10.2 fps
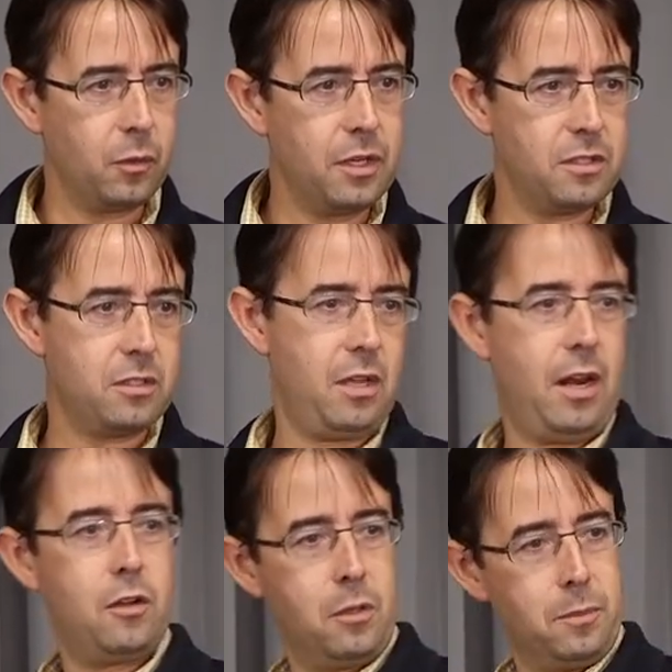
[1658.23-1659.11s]
We didn't set
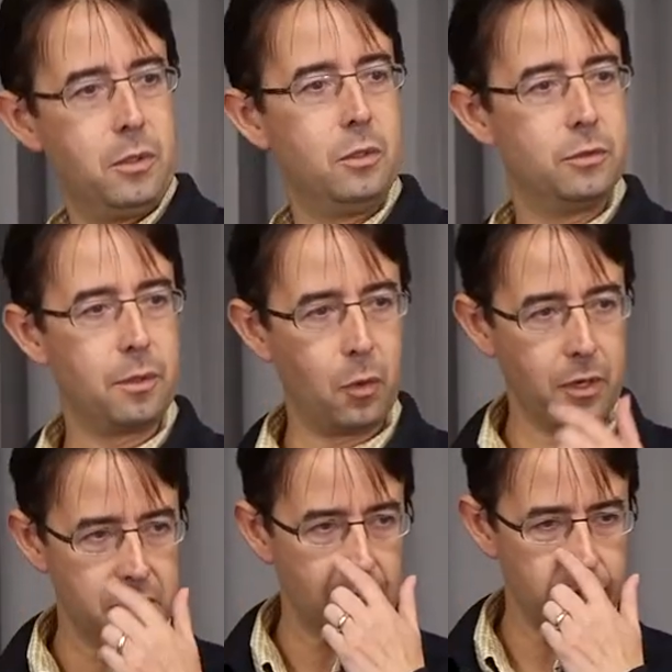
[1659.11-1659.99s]
out to build the
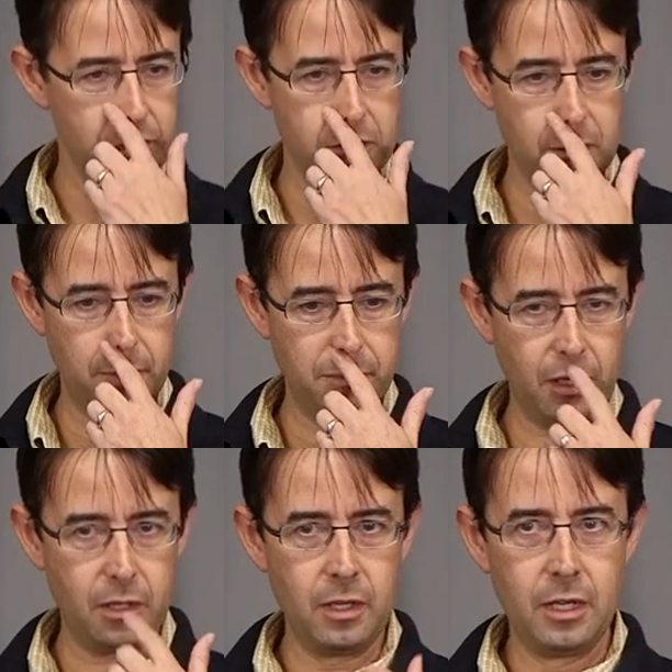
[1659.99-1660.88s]
point of sale system,
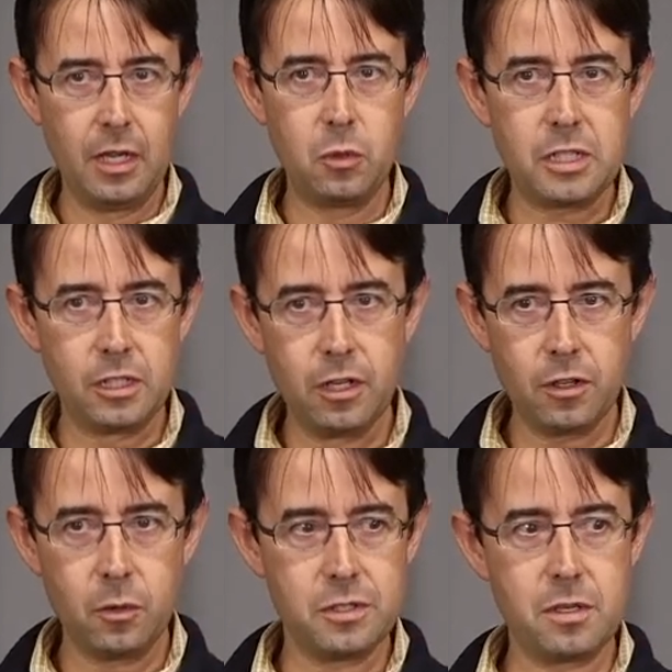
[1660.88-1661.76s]
but it was clear
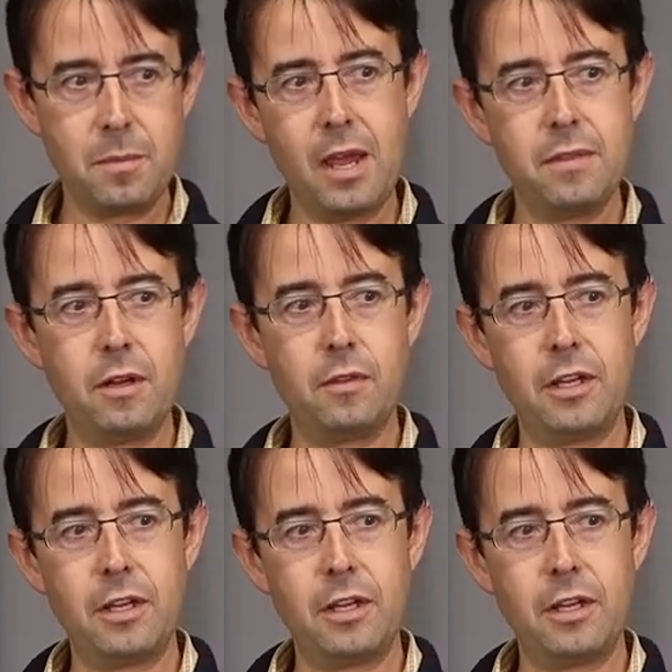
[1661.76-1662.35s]
there was demand there.